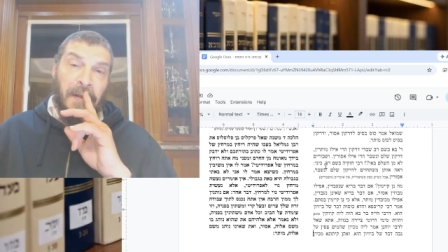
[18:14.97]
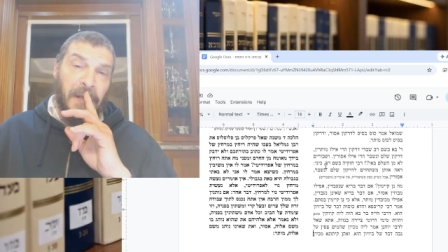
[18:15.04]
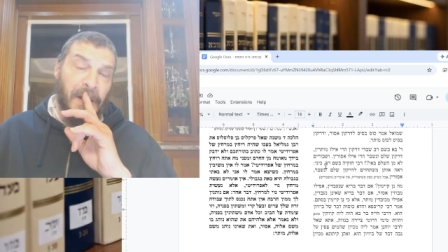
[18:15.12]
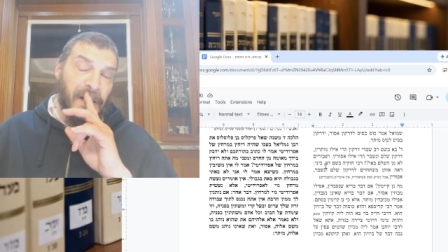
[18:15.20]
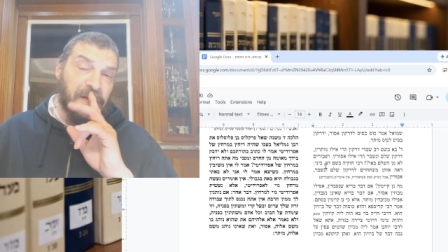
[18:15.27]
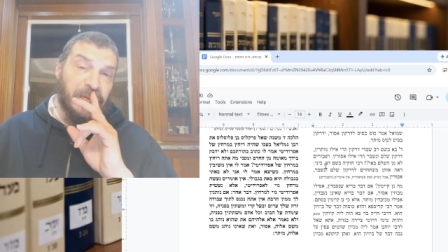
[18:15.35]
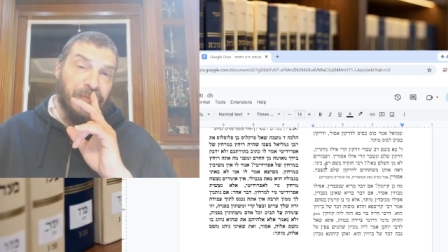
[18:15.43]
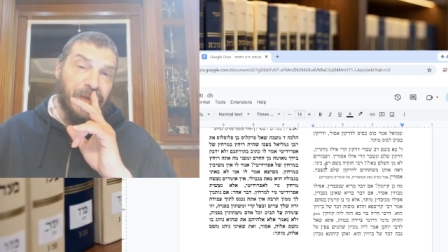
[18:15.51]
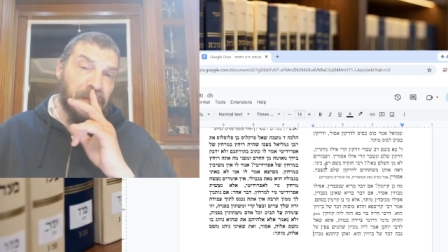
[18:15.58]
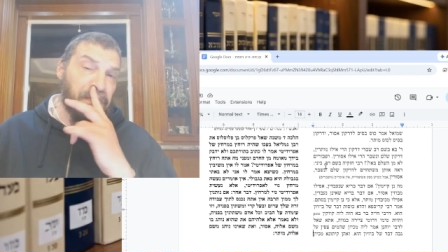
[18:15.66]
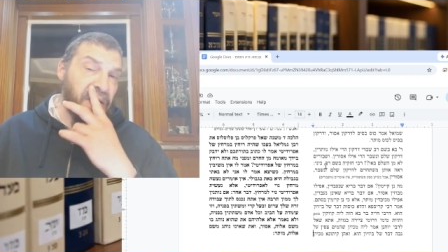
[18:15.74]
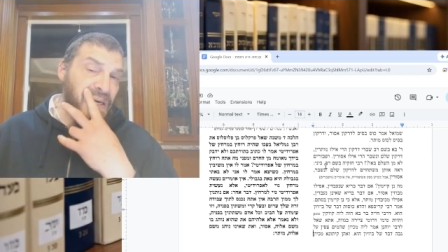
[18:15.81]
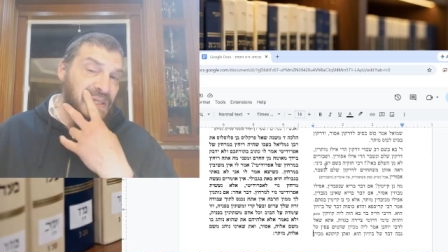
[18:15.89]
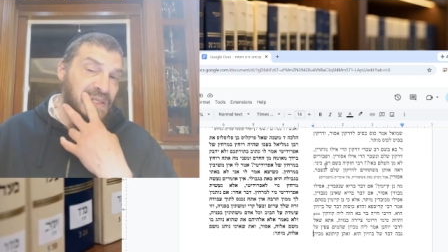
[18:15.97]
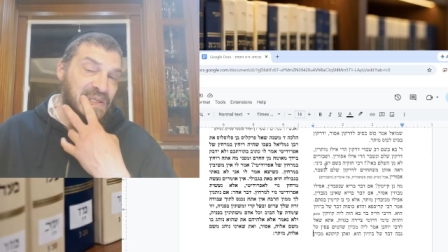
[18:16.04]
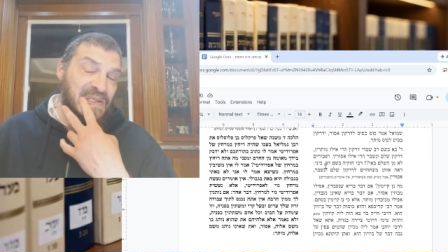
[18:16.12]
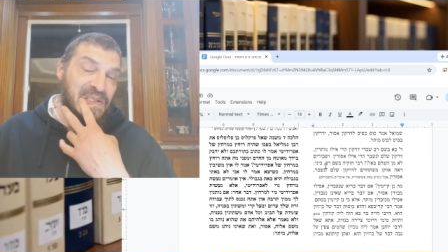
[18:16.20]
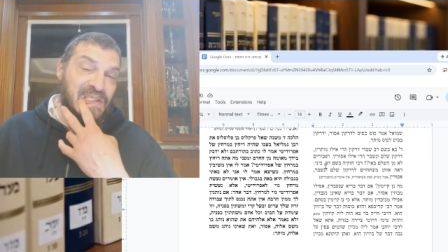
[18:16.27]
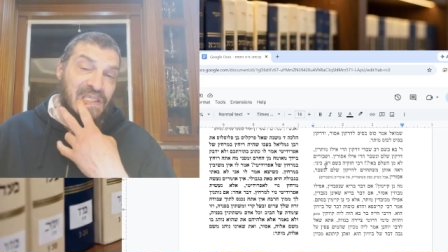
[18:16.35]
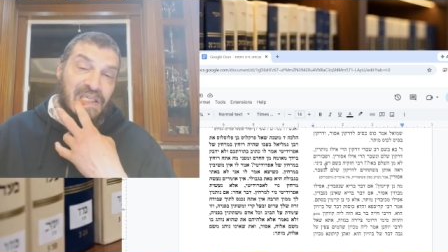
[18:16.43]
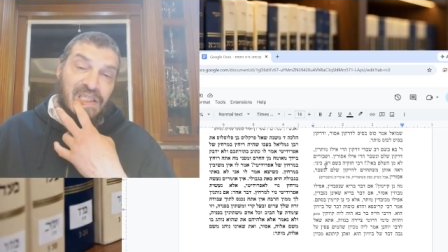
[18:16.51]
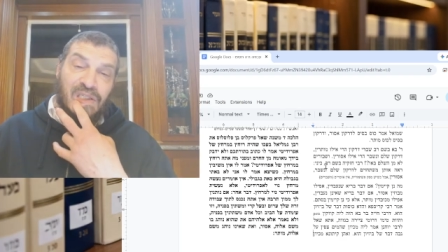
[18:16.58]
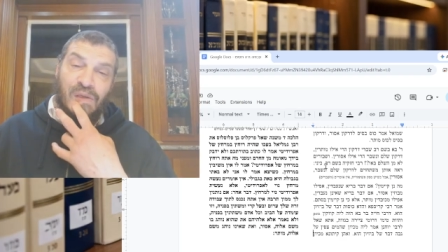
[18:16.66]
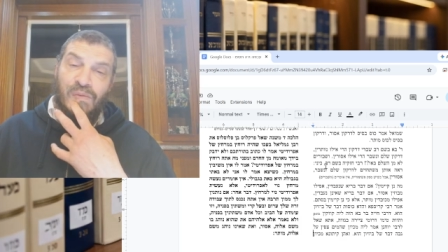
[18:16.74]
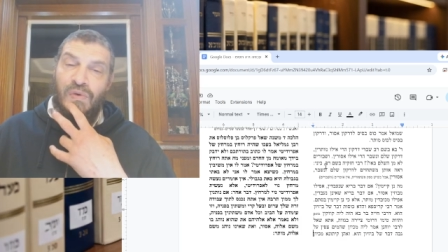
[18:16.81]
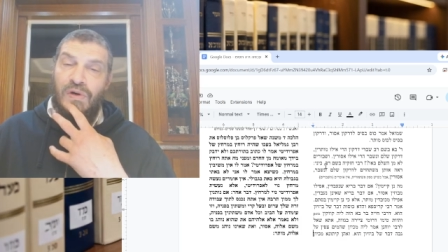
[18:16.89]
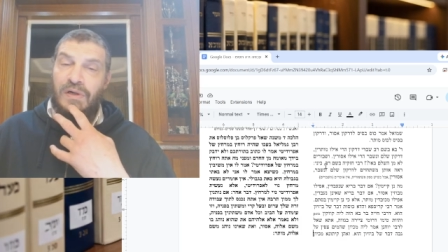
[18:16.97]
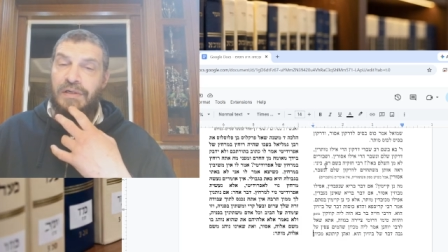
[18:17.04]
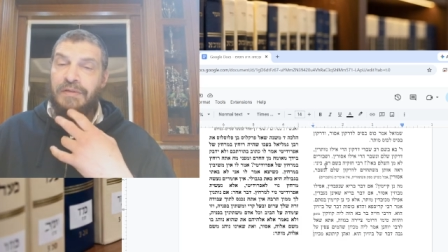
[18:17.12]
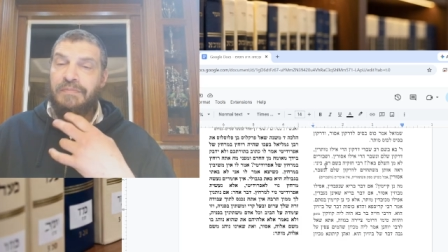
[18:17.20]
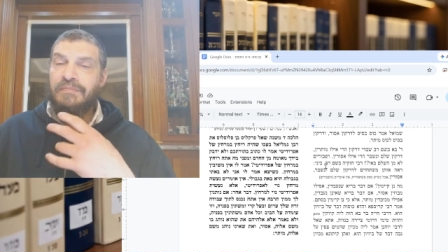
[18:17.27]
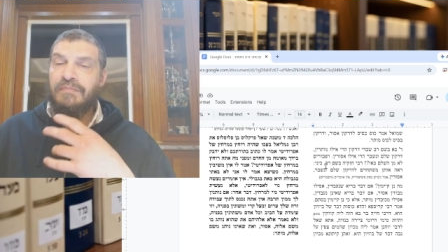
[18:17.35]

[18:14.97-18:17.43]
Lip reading: don't have to worry about it. Since the water